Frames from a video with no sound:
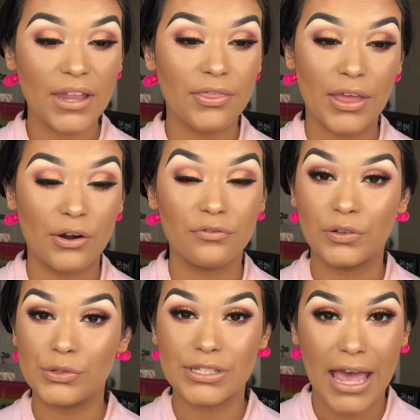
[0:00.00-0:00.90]
They don't
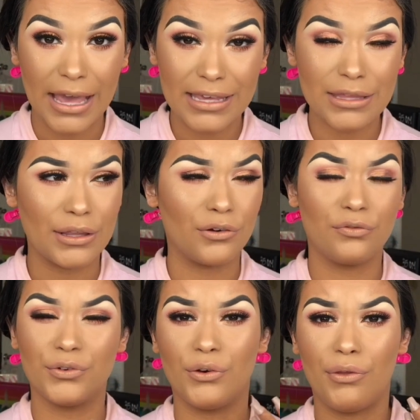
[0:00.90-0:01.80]
feel tacky. They don't
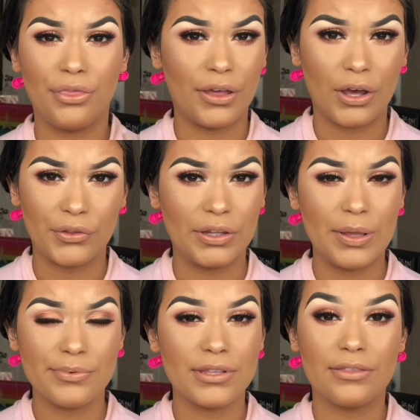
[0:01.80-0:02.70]
feel thick on the
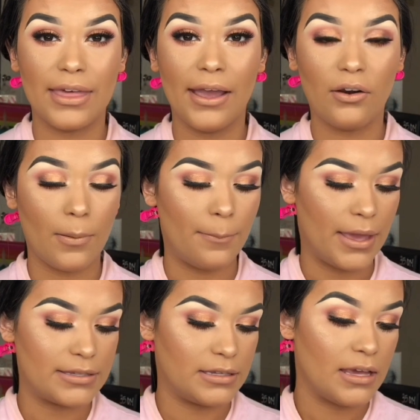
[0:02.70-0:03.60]
lips. They are
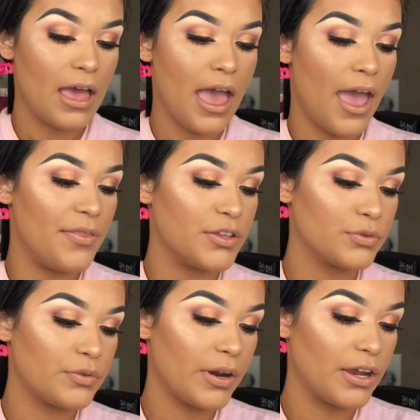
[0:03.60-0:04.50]
amazing. And this
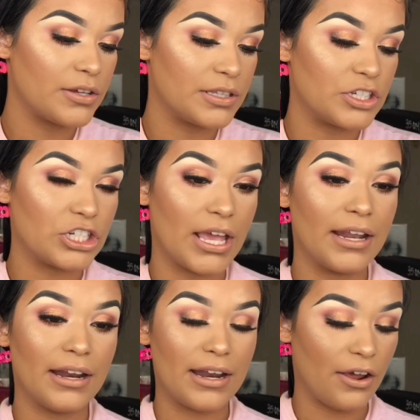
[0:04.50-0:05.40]
one right here is in the
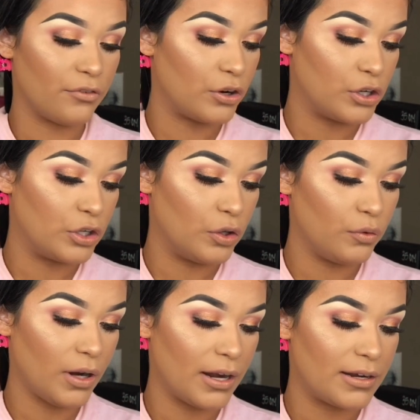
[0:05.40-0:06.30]
shade Never
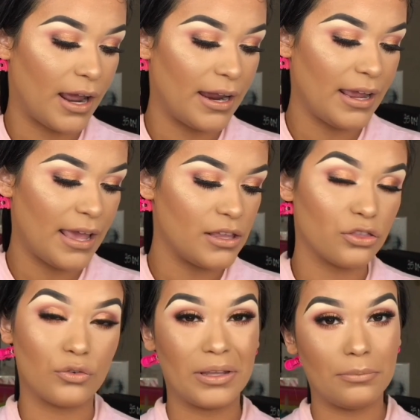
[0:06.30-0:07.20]
Nude Night
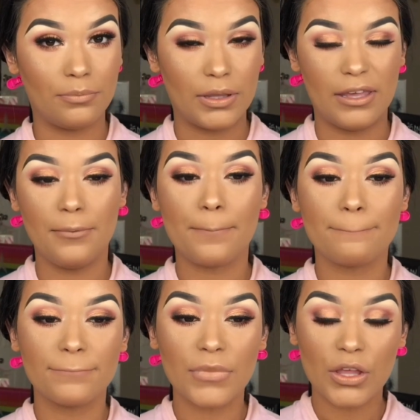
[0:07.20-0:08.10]
83B.
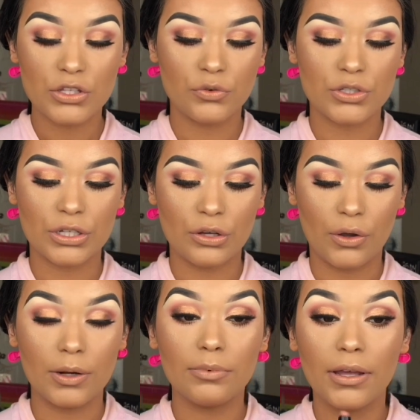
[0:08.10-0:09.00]
So we're just going to go
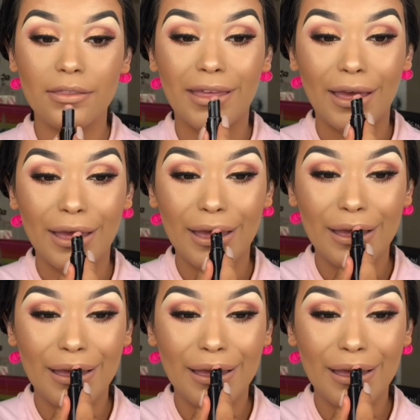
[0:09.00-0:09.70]
ahead and apply that.